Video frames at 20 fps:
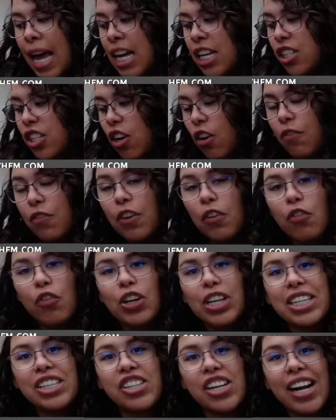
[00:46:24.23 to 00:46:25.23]
So feel free
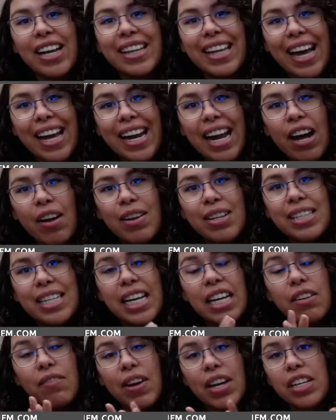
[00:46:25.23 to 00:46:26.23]
to check that out and
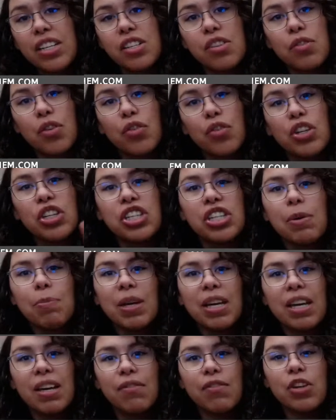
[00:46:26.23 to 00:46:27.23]
take advantage of your free
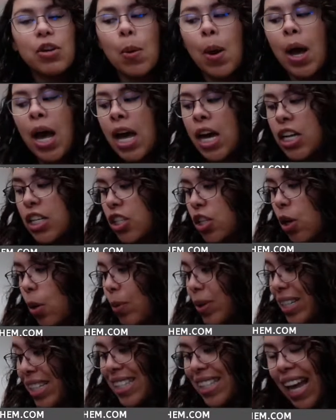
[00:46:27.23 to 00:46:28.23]
shipping if you so
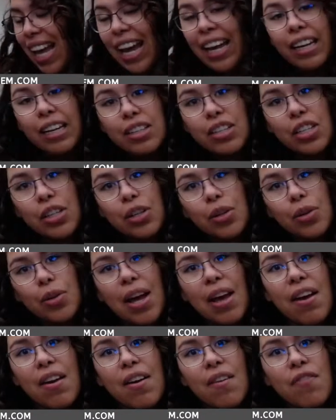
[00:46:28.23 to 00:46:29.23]
decided to.
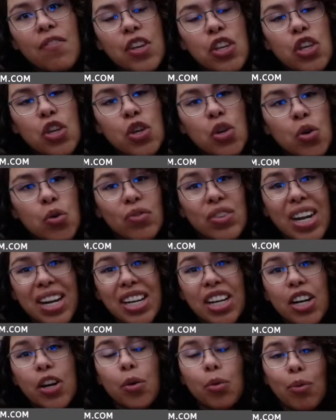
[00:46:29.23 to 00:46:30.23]
If you've done
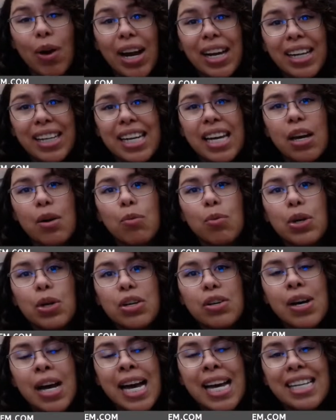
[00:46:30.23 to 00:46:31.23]
it correctly, it
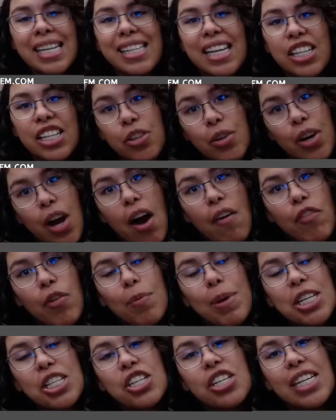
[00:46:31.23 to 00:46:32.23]
will send you a
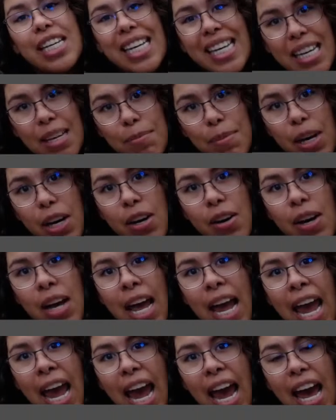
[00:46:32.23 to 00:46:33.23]
confirmation email,
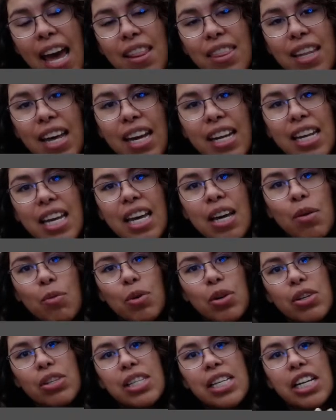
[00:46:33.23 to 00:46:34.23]
and then it
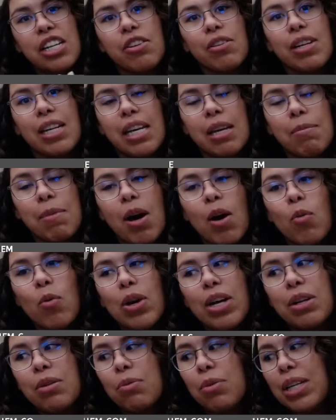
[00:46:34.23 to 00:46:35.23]
will send you an email
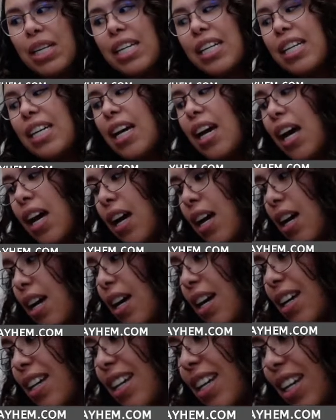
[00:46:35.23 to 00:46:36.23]
when we
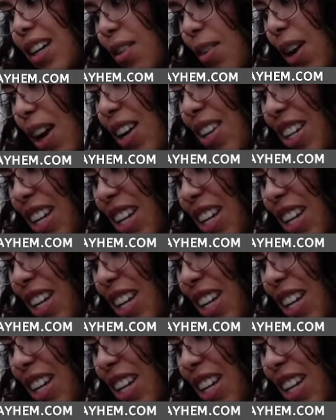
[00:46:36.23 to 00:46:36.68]
uh, get around